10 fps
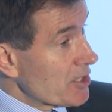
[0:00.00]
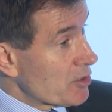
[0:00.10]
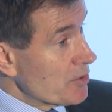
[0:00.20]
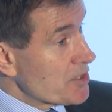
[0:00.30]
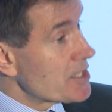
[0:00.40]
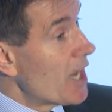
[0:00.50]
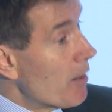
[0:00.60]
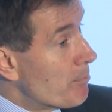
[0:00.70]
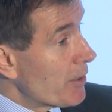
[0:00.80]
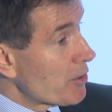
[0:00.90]
goods are
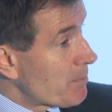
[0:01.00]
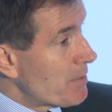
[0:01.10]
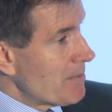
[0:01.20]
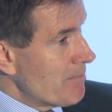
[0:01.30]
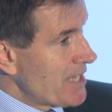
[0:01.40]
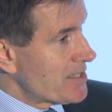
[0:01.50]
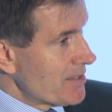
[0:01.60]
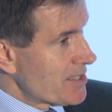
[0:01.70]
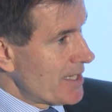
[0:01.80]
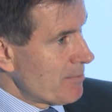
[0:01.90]
both being met at the
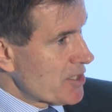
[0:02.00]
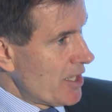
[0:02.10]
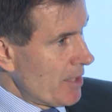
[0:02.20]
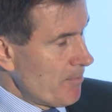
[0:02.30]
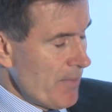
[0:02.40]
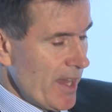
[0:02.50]
same time.